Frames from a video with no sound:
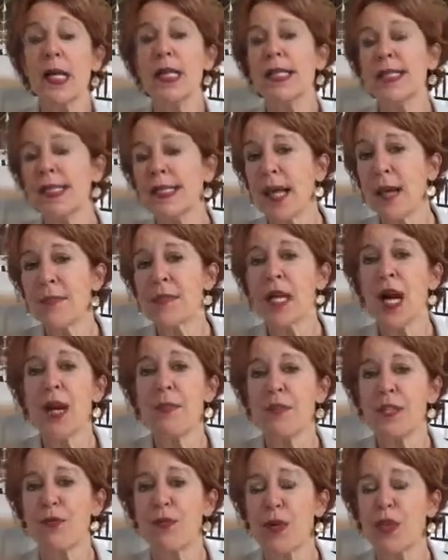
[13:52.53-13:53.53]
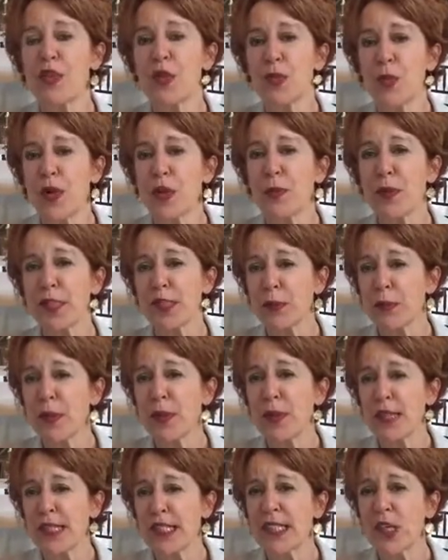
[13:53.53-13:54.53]
Sometimes, if we do want to
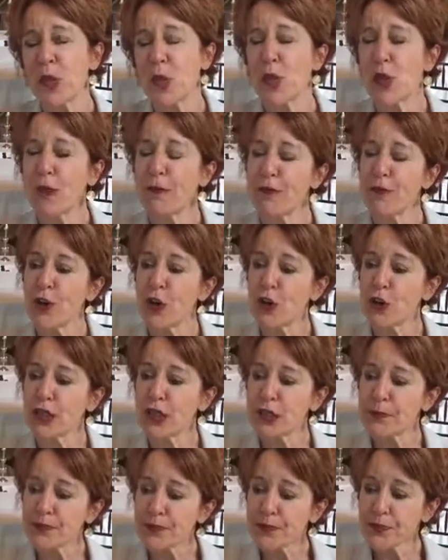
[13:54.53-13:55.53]
experience their work first,